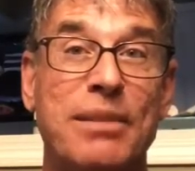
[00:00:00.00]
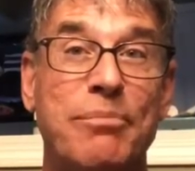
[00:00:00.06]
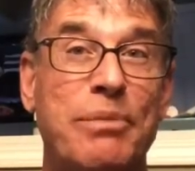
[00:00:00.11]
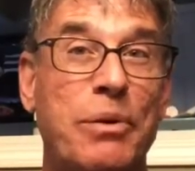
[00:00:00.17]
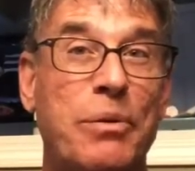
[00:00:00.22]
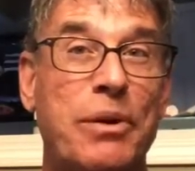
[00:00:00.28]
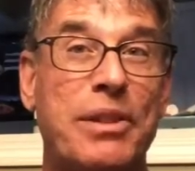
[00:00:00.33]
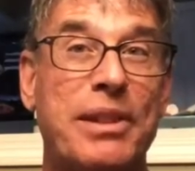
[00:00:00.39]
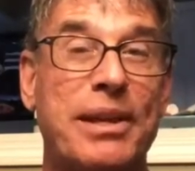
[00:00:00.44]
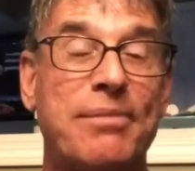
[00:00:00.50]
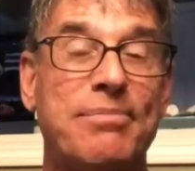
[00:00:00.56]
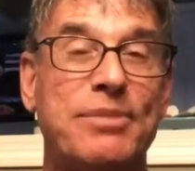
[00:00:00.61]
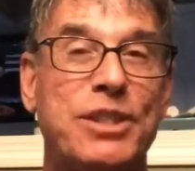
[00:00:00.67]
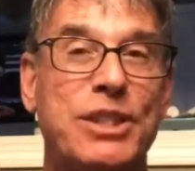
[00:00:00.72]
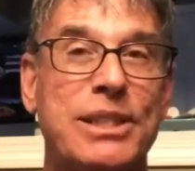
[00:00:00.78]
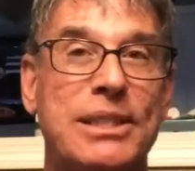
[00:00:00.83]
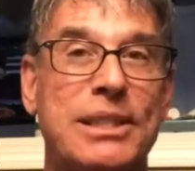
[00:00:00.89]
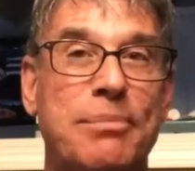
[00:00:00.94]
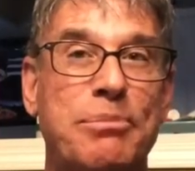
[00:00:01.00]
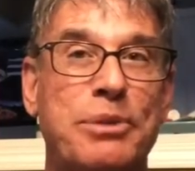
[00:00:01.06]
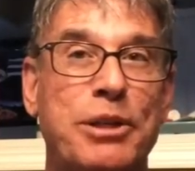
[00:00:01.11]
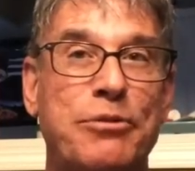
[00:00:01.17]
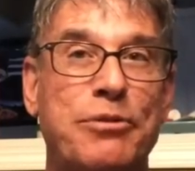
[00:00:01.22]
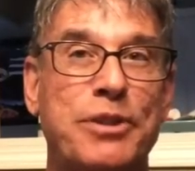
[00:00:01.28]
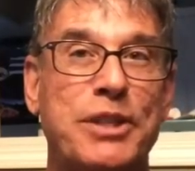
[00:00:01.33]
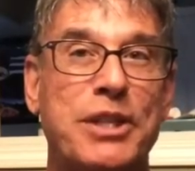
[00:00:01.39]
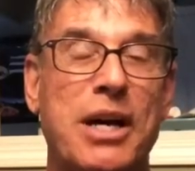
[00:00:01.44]
Be worth it. She's a
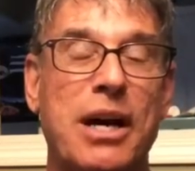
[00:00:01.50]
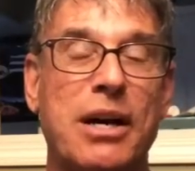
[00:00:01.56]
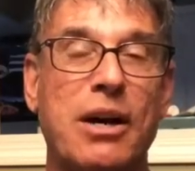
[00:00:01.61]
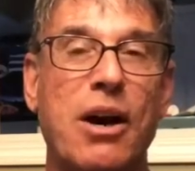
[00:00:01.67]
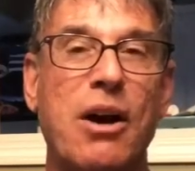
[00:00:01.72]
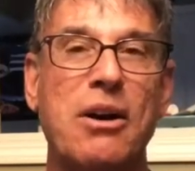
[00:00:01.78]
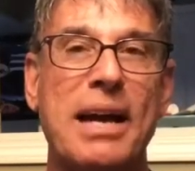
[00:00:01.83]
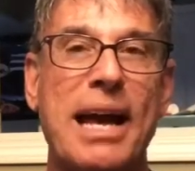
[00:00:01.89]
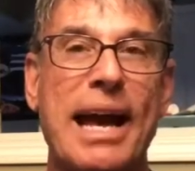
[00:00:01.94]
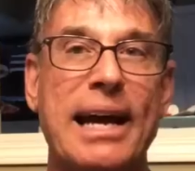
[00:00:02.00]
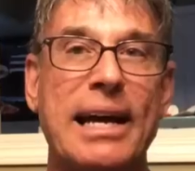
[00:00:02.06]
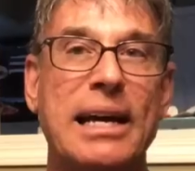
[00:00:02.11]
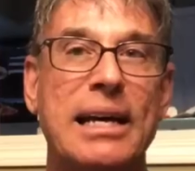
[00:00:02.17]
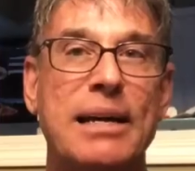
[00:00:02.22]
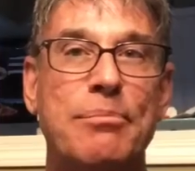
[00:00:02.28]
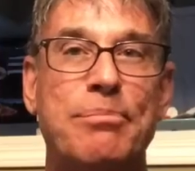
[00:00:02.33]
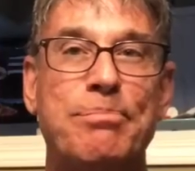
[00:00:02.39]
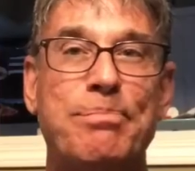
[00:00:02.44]
beautiful dog. Okay,